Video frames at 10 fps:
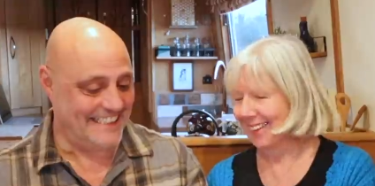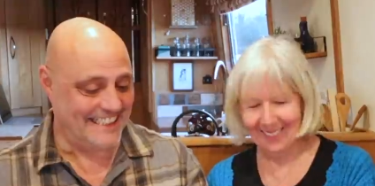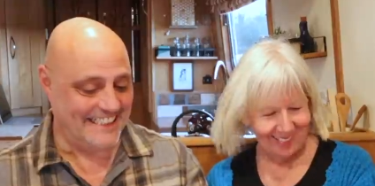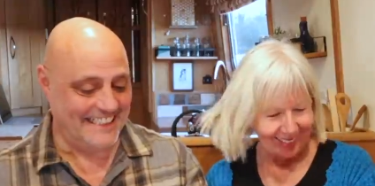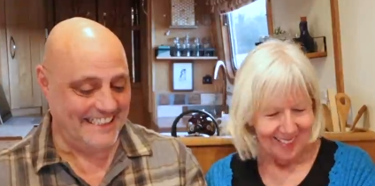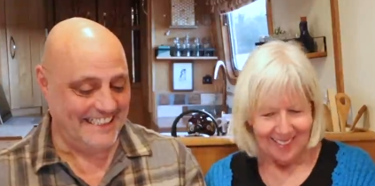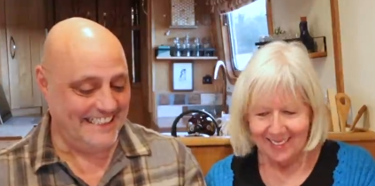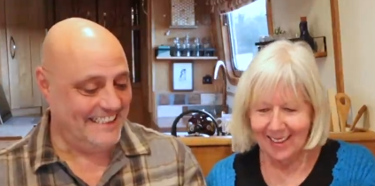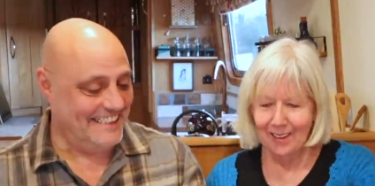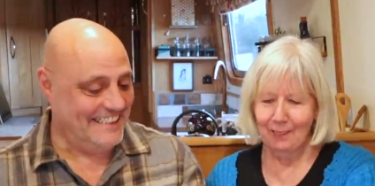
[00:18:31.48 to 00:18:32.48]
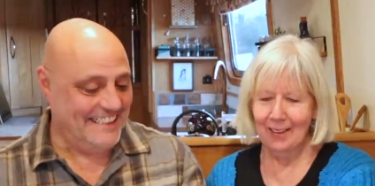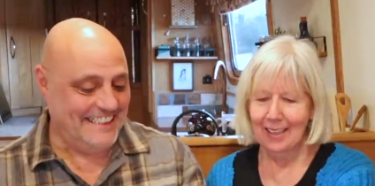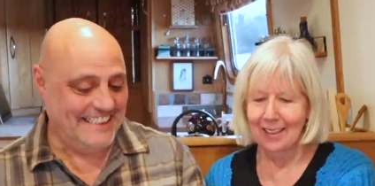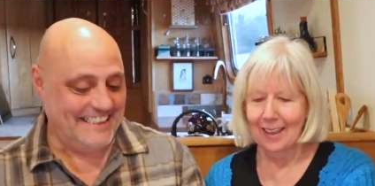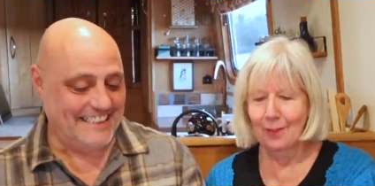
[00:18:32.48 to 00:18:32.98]
Speaker 1: they?
Speaker 2: They're
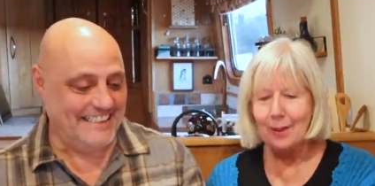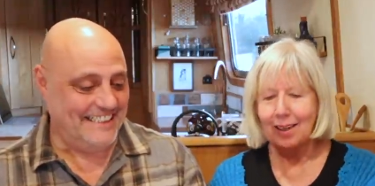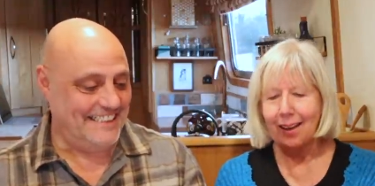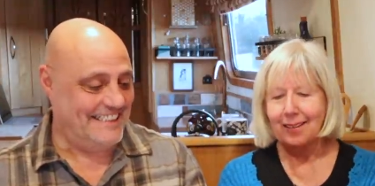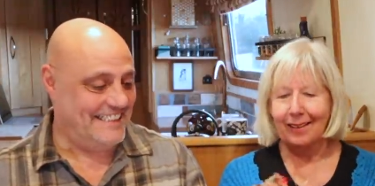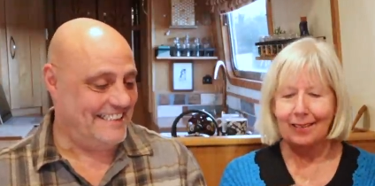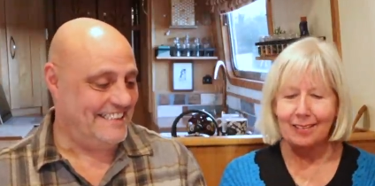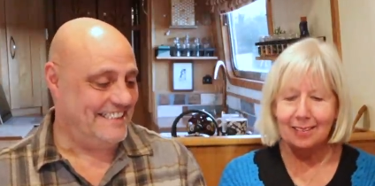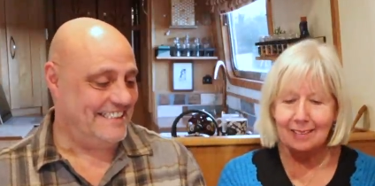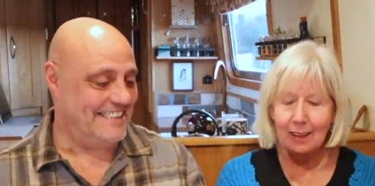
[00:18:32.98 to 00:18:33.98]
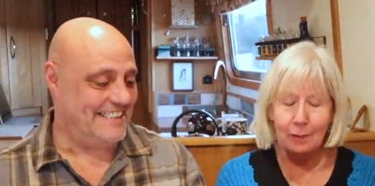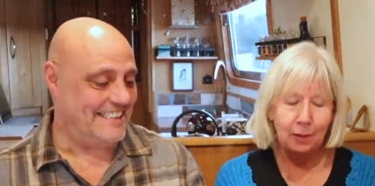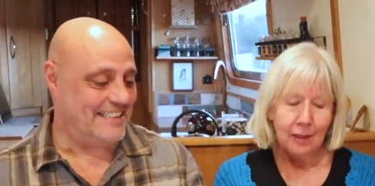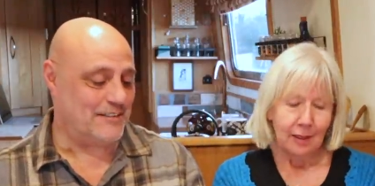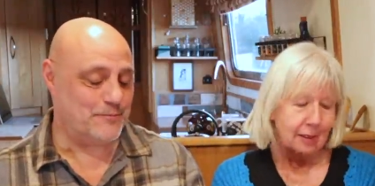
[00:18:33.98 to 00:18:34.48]
lovely. Yeah, we like those.
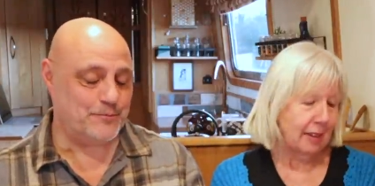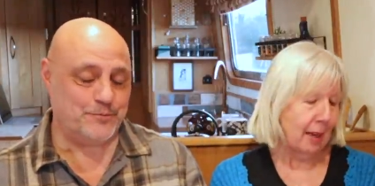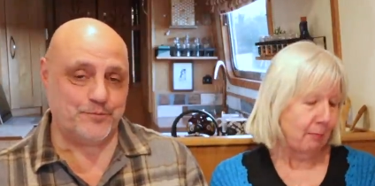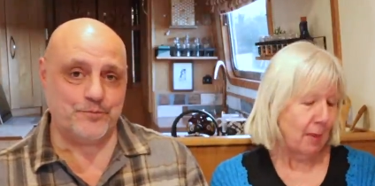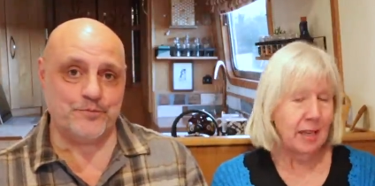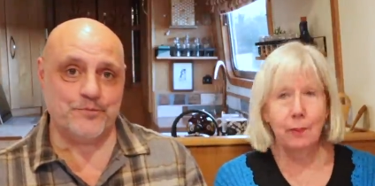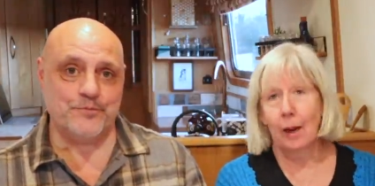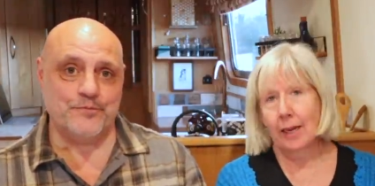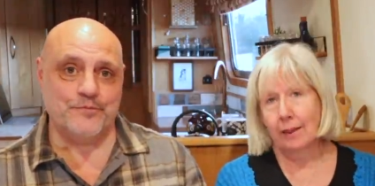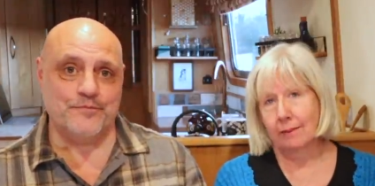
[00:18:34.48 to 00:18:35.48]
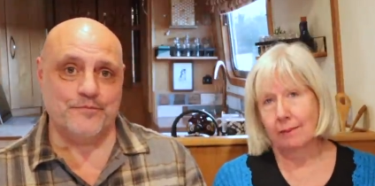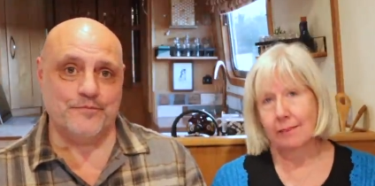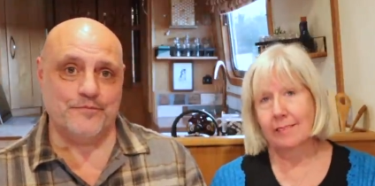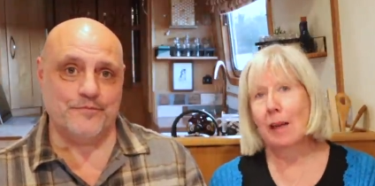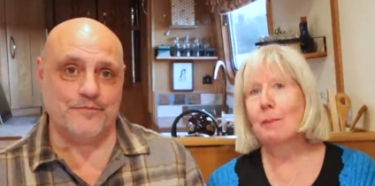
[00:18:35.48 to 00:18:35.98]
So, yeah. Anyway,
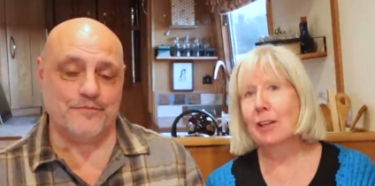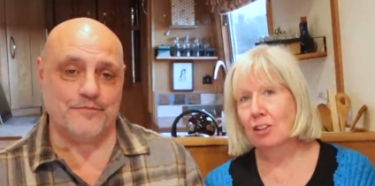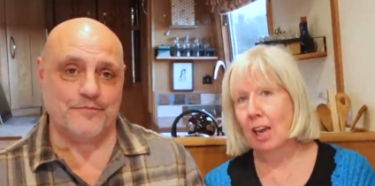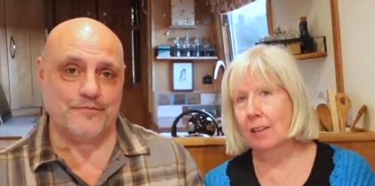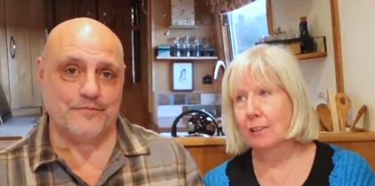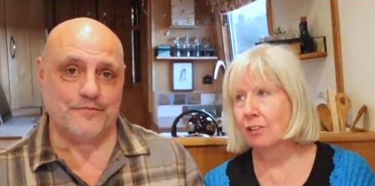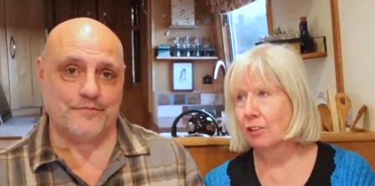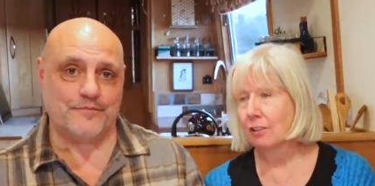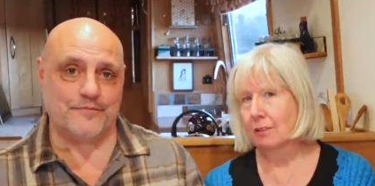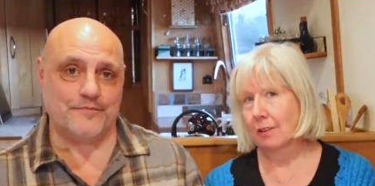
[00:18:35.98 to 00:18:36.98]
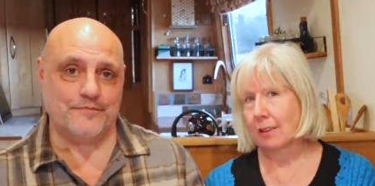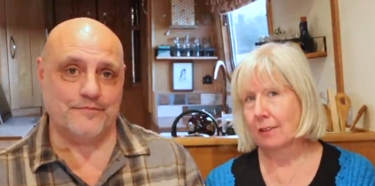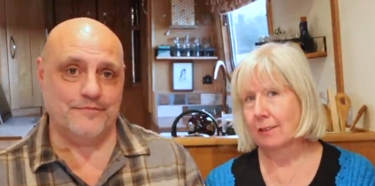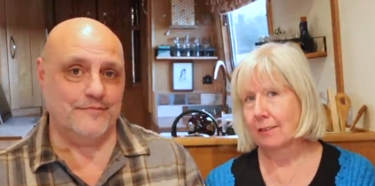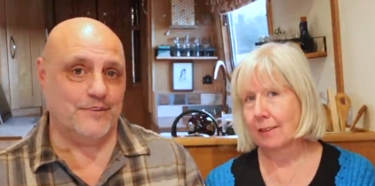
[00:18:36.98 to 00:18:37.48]
set me a challenge,
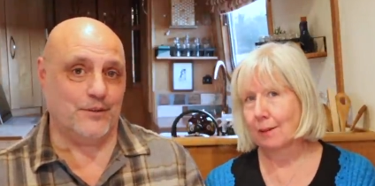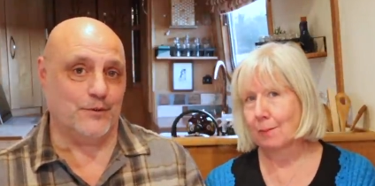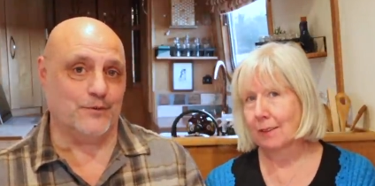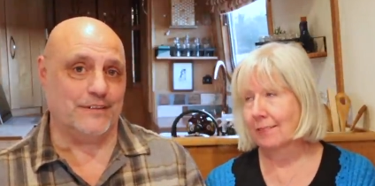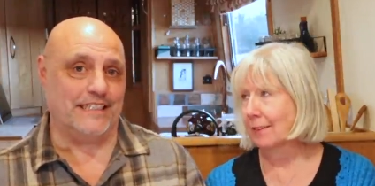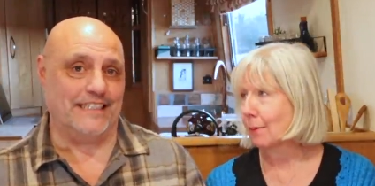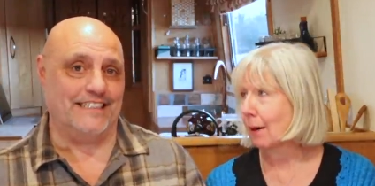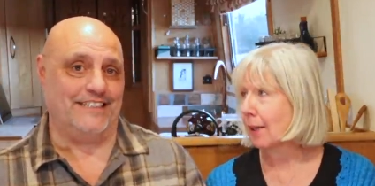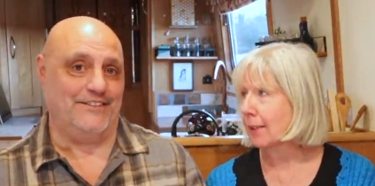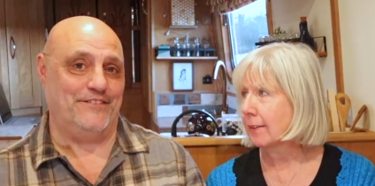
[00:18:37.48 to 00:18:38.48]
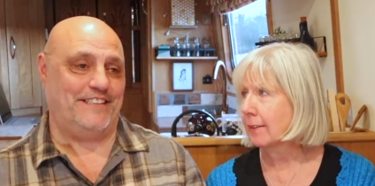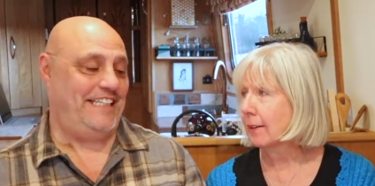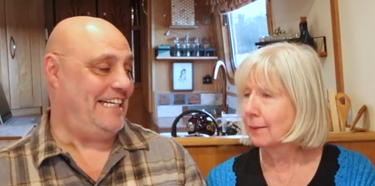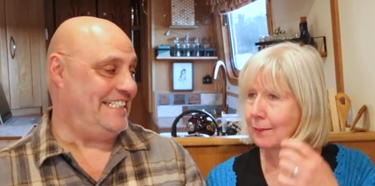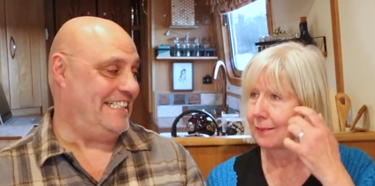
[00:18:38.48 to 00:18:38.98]
and
Speaker 1: oh I'll see what I can do. You've
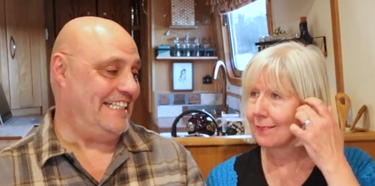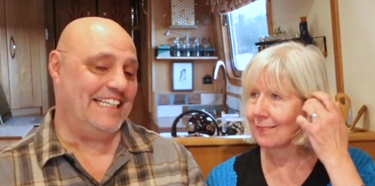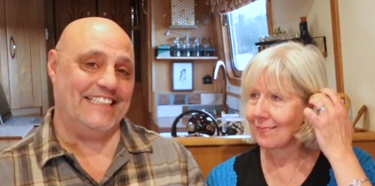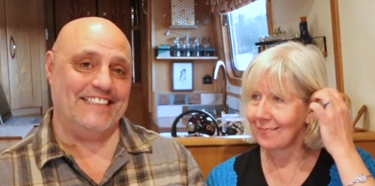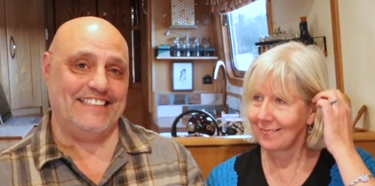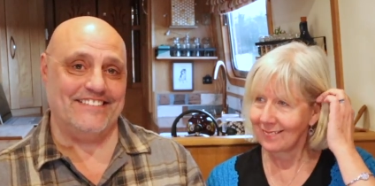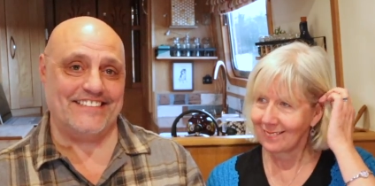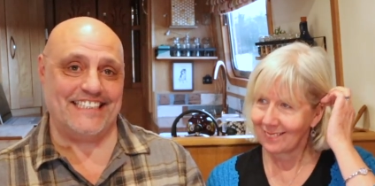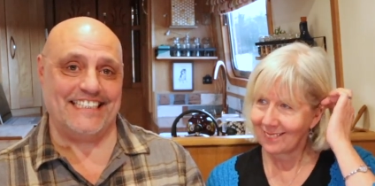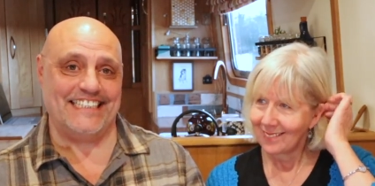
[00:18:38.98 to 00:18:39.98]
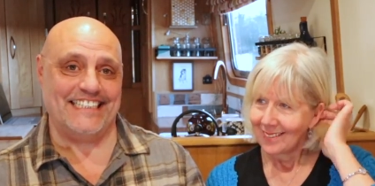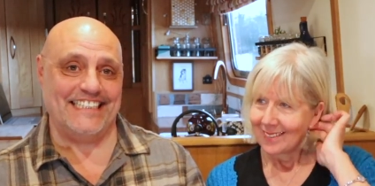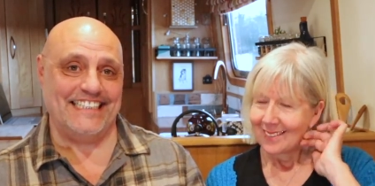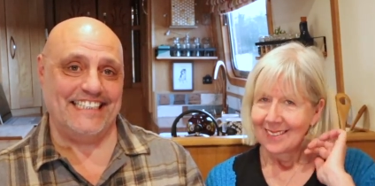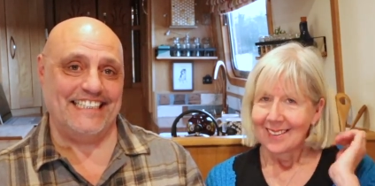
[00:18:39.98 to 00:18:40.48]
said it now. You've said it.
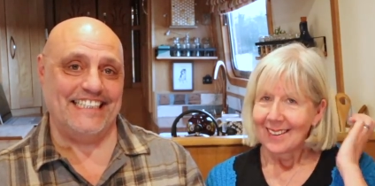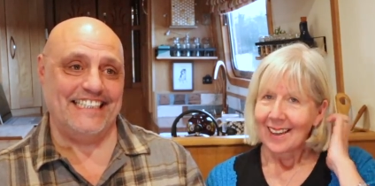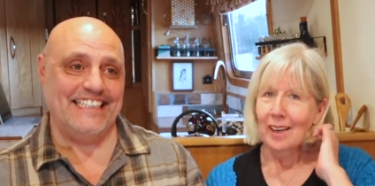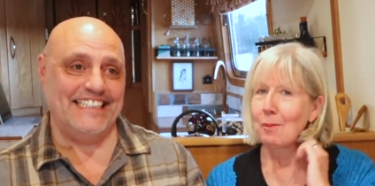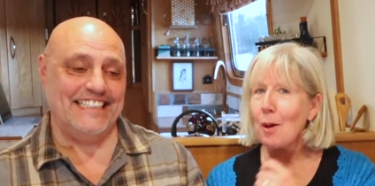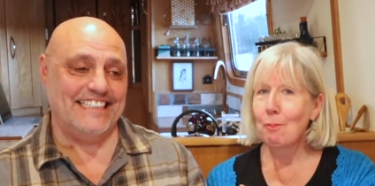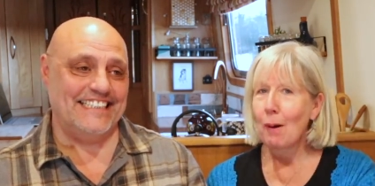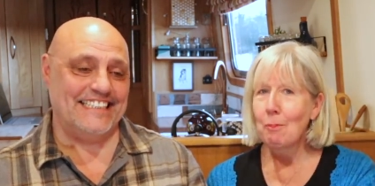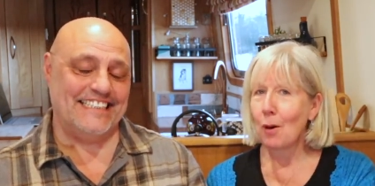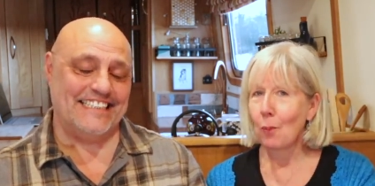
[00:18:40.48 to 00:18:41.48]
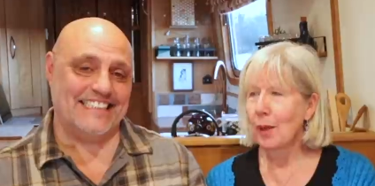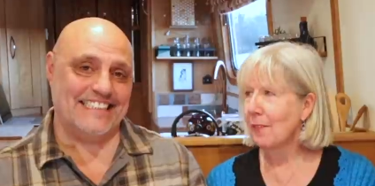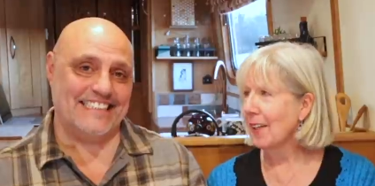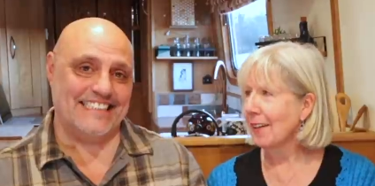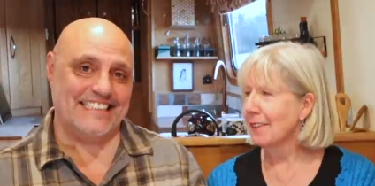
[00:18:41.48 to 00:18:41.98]
Speaker 2: And I'm not
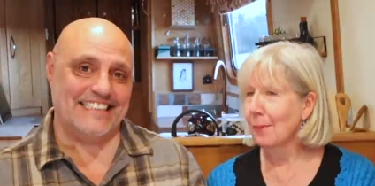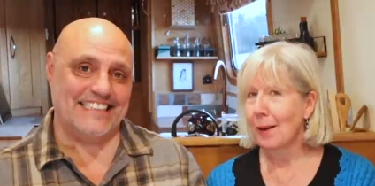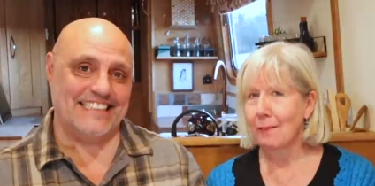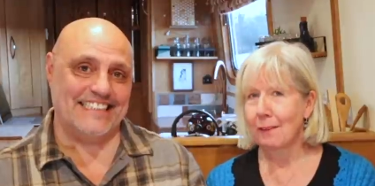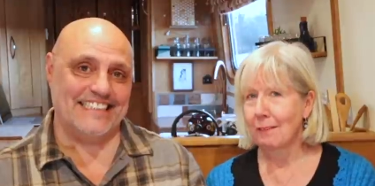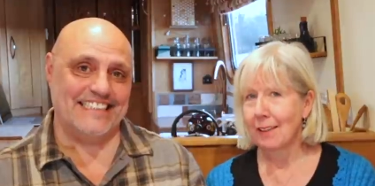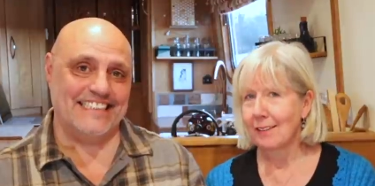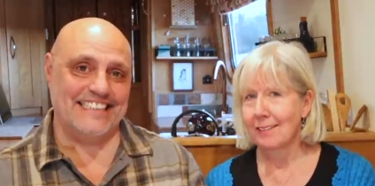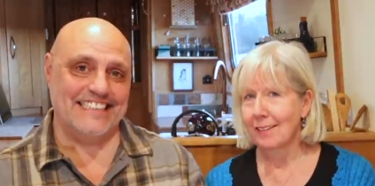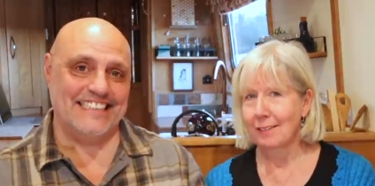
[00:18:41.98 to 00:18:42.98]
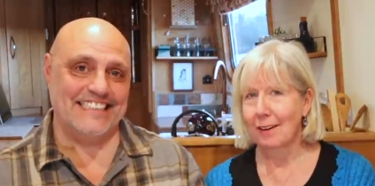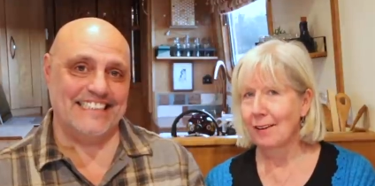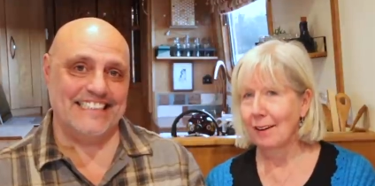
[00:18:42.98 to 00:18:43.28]
weaving underwear for Rich, so don't